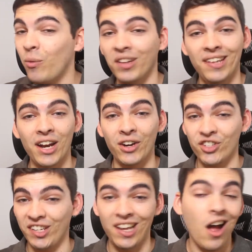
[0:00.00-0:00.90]
ones that are
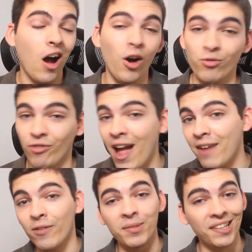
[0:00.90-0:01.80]
just
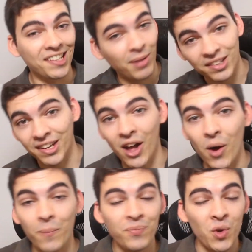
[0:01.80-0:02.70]
unread from six months
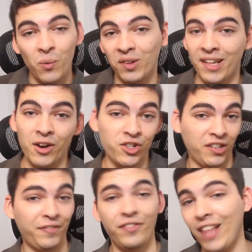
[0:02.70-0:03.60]
ago, ones that are
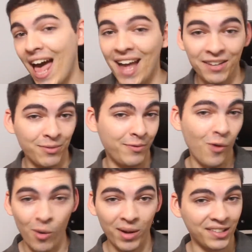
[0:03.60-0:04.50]
just flagged from
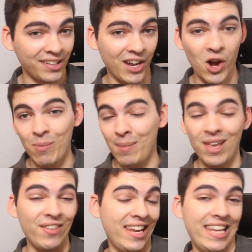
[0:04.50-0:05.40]
four months ago, maybe
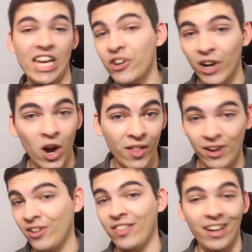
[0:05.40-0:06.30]
even a year ago that
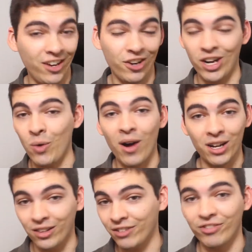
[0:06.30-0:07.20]
you think you're going to want
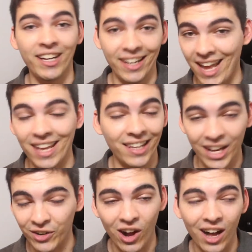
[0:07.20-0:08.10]
to read again
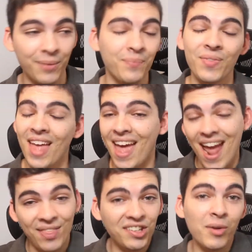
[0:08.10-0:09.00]
later on.
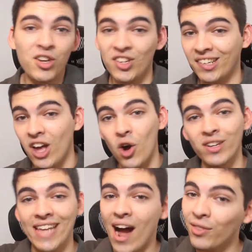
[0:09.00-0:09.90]
And this is when you just go
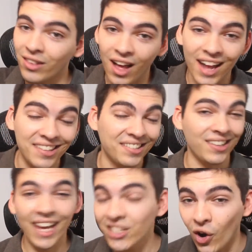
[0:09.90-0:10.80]
down the line,
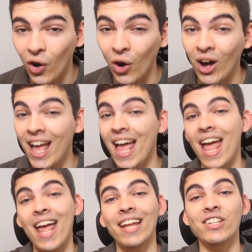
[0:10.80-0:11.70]
select all,
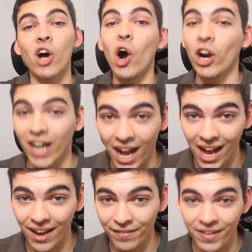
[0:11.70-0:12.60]
and
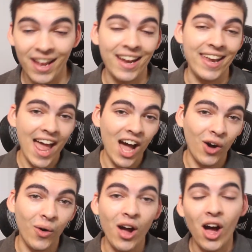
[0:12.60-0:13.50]
archive.
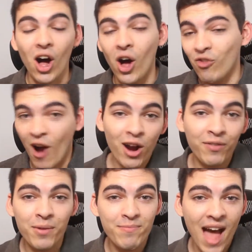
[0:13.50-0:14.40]
Now, right
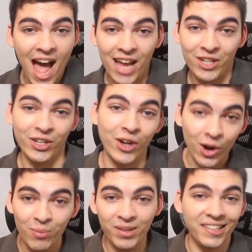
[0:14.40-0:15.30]
off the bat, you're
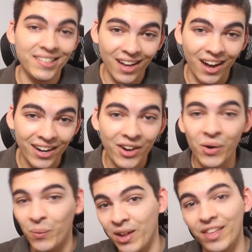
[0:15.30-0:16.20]
gonna be stuck
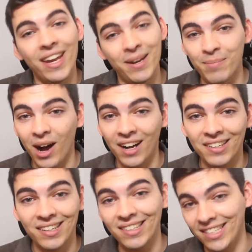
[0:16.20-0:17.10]
with an
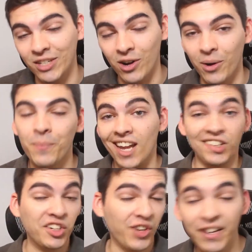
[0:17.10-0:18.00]
inbox zero. It's
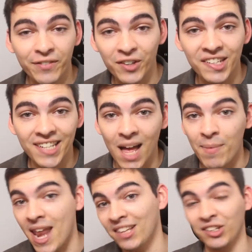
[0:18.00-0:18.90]
a great first
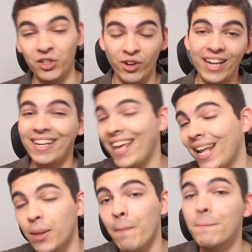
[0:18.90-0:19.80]
step and it's a great kick
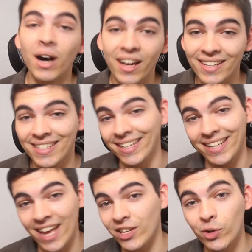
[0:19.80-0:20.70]
in the butt to
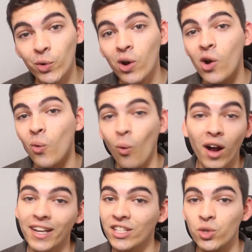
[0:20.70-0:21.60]
get you wanting